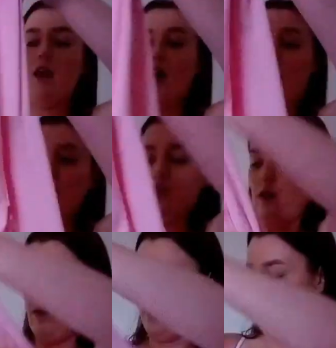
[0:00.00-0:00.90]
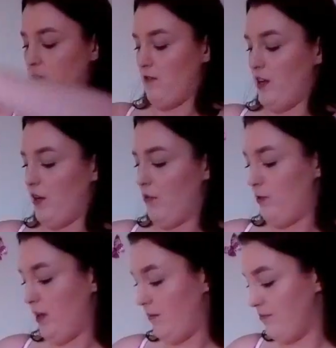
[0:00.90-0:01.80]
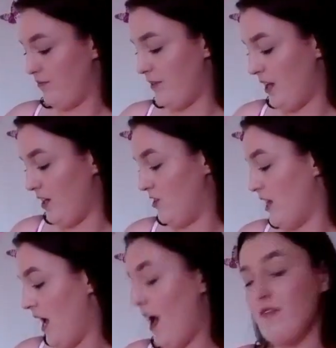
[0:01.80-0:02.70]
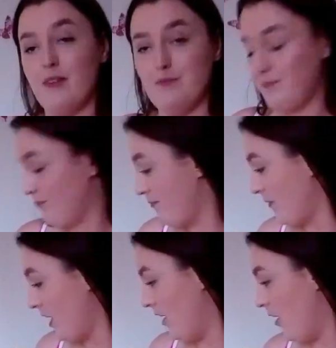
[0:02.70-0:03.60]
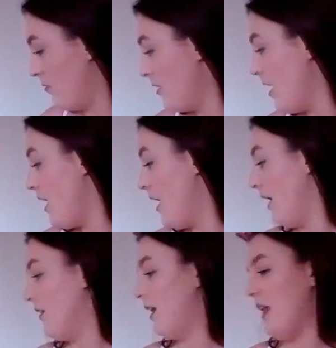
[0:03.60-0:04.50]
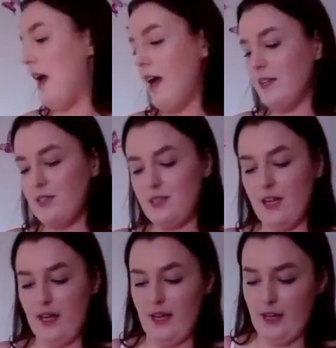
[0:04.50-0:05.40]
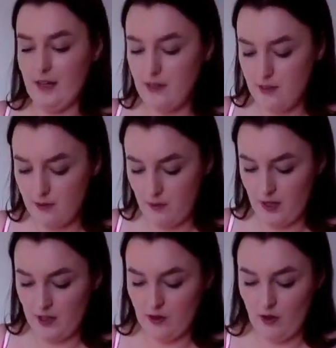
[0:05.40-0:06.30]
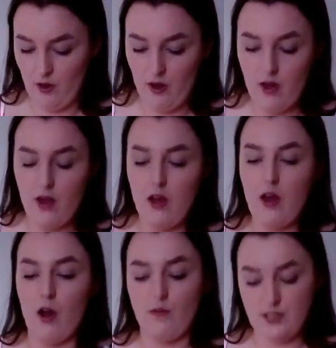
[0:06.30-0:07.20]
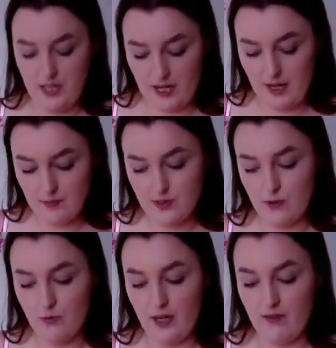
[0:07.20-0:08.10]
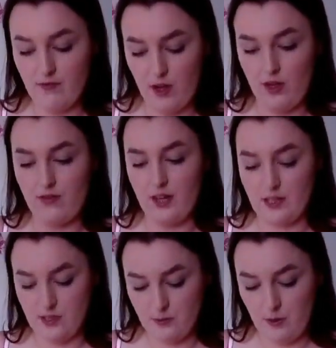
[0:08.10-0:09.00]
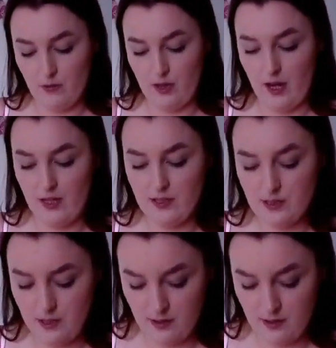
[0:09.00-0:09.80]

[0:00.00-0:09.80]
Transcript: I absolutely loved it. So I fell in love with it and I just had to have it, you know. And the last thing, what I got, obviously I am still waiting for other things as well, guys.